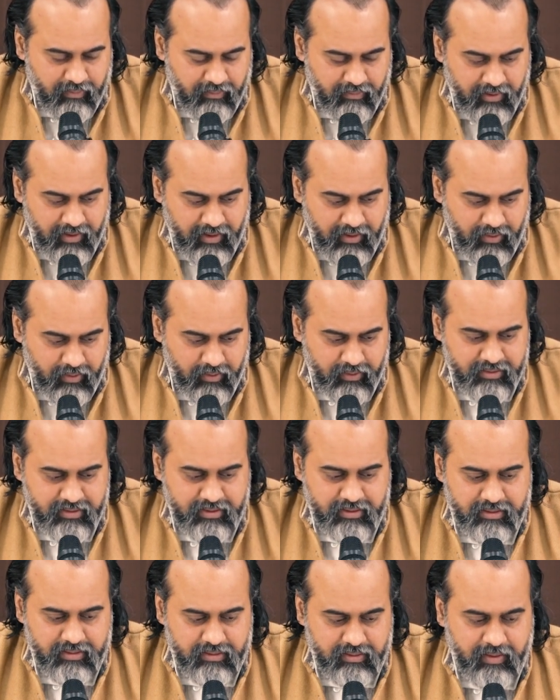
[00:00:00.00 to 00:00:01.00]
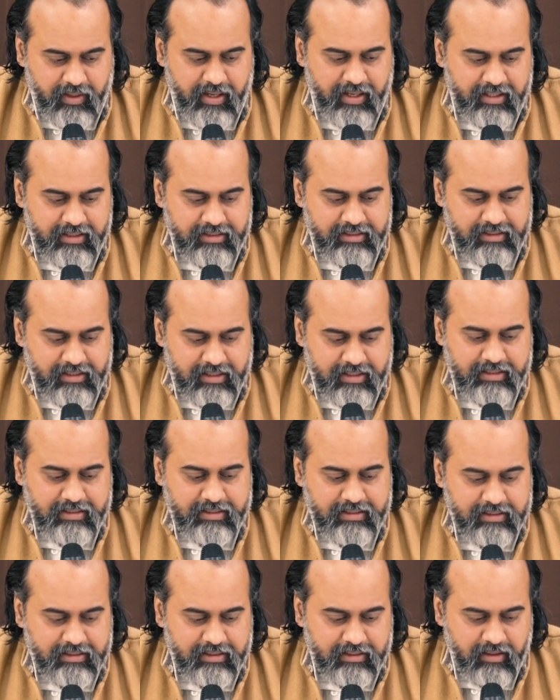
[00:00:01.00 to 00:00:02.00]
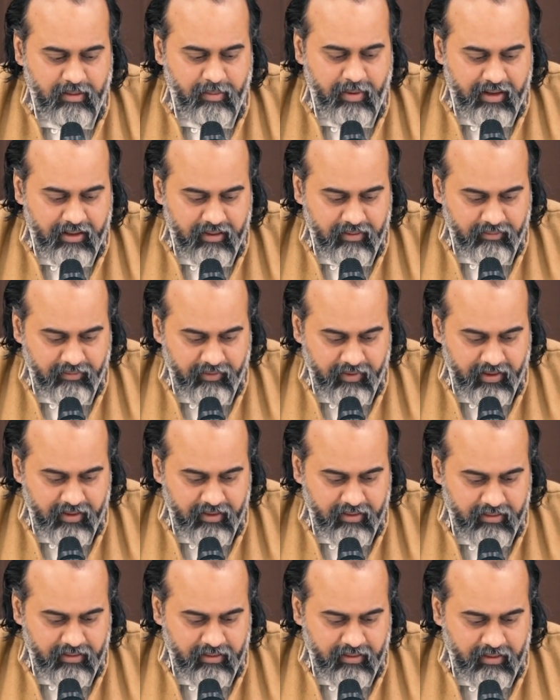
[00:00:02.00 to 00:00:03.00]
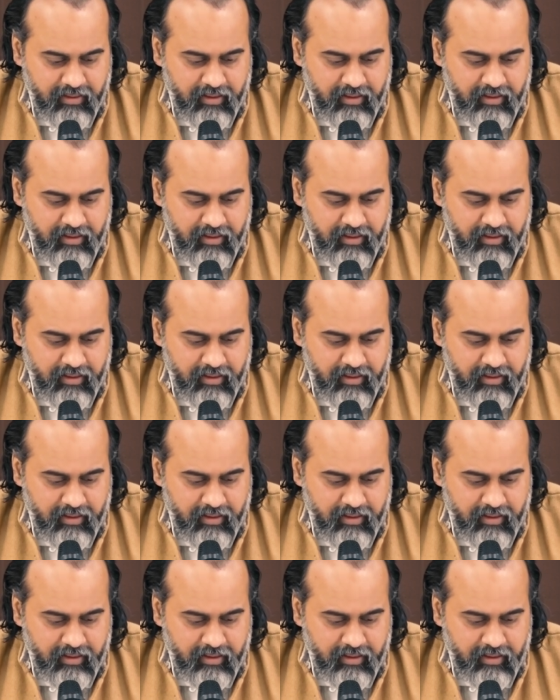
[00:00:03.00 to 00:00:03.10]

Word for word: when he looks at his kins in the battlefield